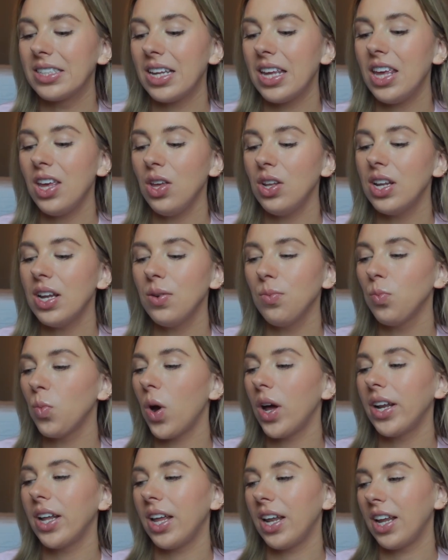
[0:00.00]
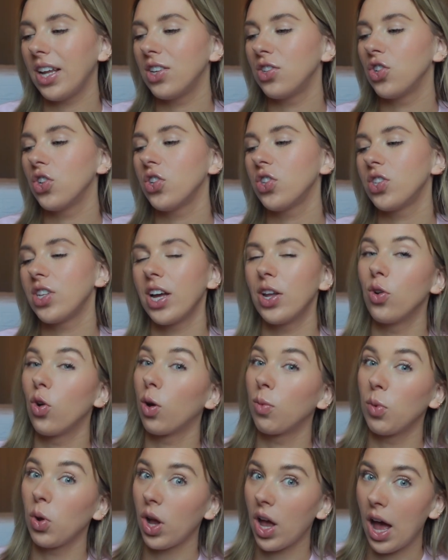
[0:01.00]
he didn't want it in just a
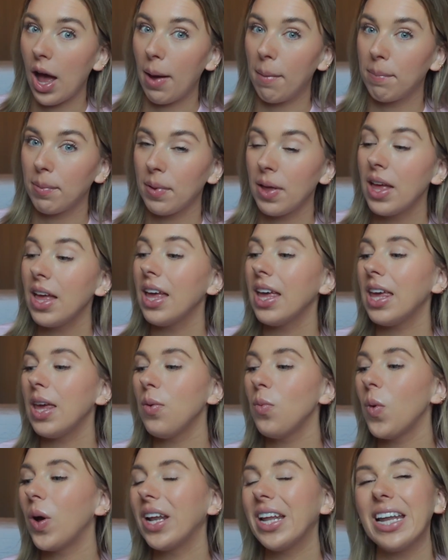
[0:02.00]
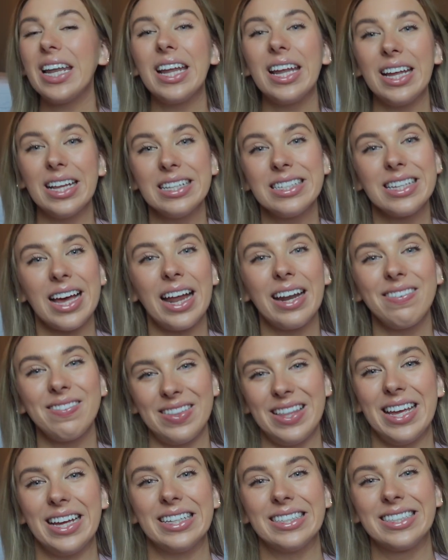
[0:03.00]
normal cup. He wanted it inside of
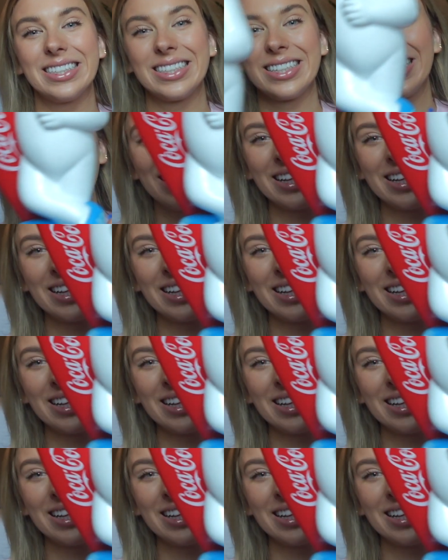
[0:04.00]
this.